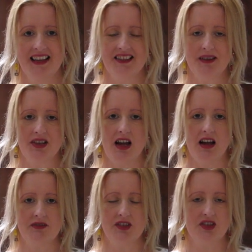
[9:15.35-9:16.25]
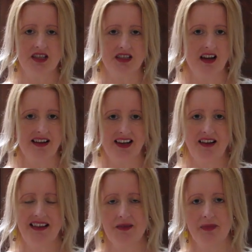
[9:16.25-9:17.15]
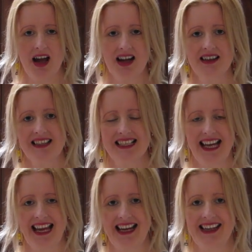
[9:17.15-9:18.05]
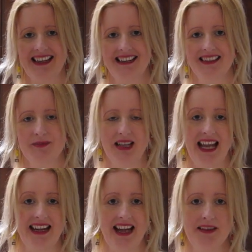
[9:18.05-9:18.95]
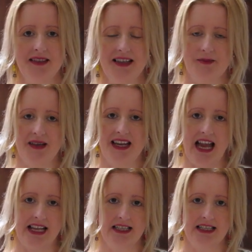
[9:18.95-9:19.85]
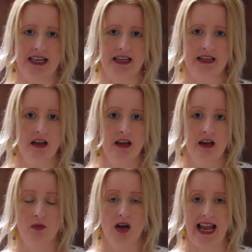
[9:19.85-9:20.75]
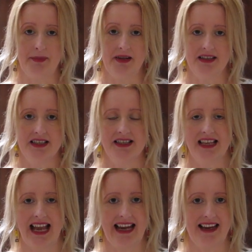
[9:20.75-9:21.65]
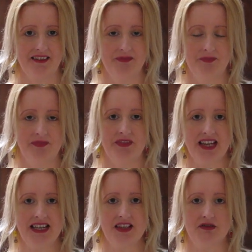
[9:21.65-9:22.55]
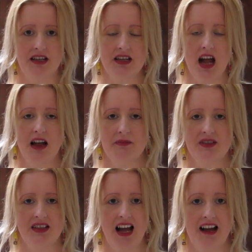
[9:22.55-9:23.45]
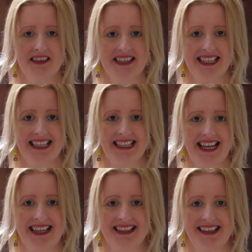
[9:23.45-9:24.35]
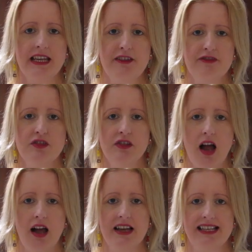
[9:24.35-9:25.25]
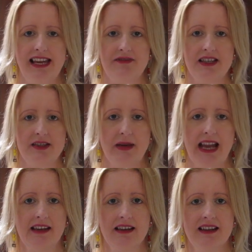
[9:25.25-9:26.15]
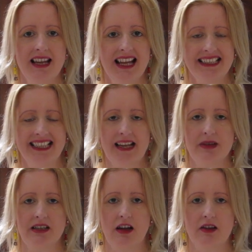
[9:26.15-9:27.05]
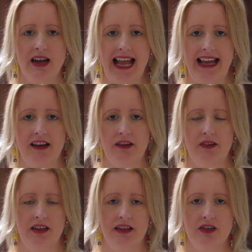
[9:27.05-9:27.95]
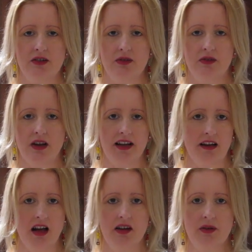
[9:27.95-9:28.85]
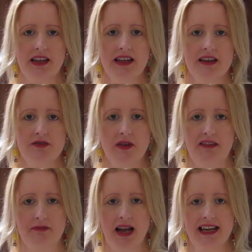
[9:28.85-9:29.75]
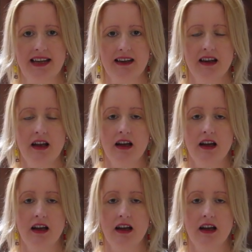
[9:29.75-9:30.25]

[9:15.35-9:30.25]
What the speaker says: Sometimes you just gotta go out the box and play it out a little bit and see what happens, and these 3 tops are a success. If you guys have this pattern, let me know how you got along with it, if you have made it,